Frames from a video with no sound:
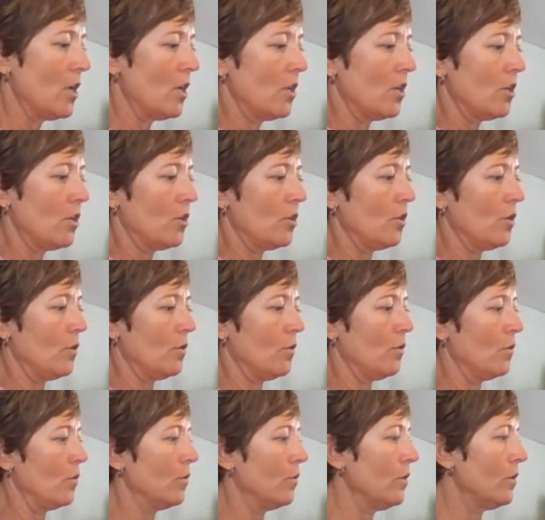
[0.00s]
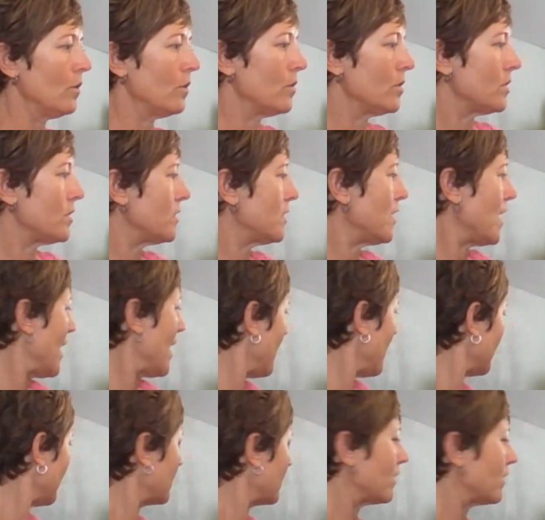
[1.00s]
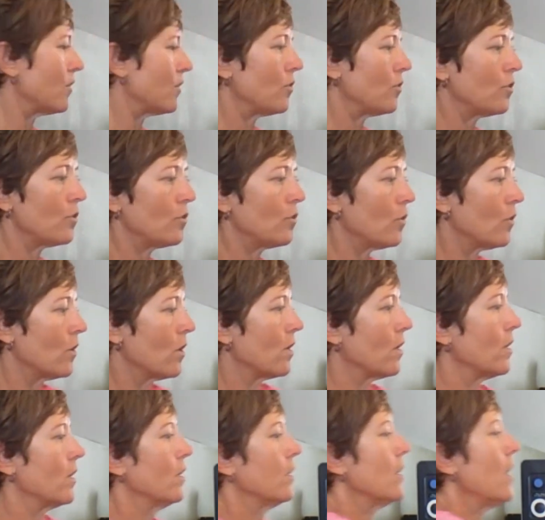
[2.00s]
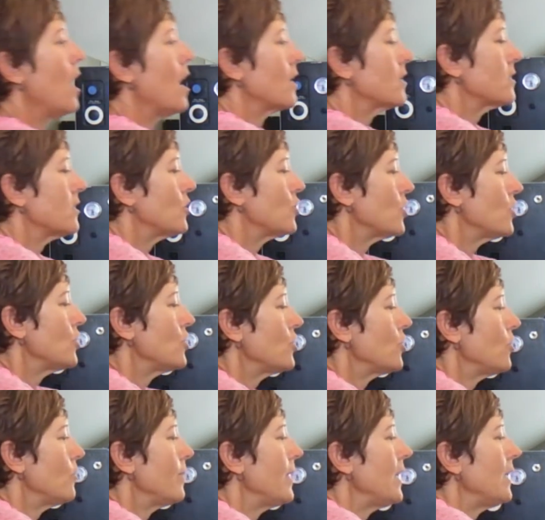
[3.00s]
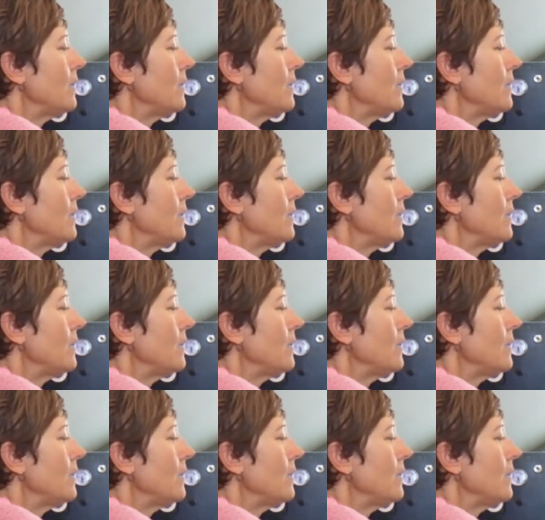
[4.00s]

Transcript: you take your oxygen tubing.